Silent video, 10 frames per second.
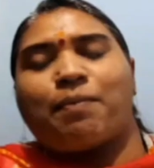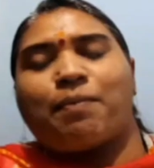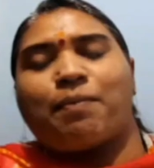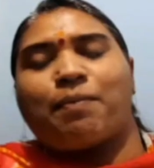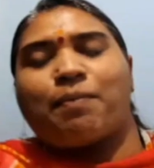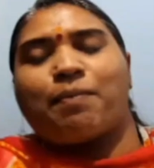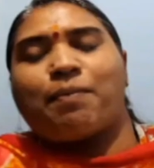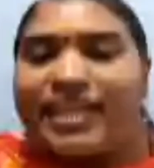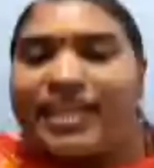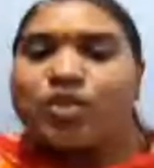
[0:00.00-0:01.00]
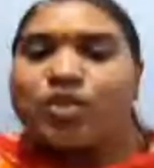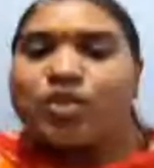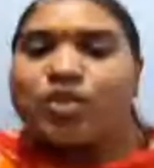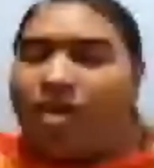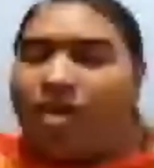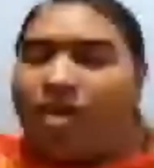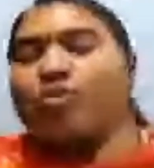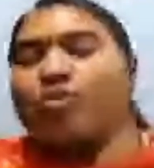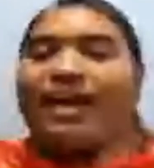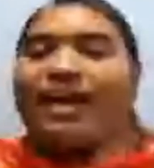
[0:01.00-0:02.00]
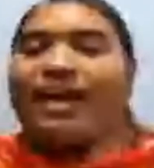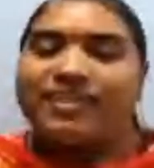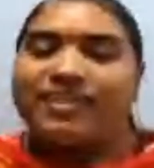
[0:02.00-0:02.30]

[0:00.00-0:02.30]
are entering into a contract,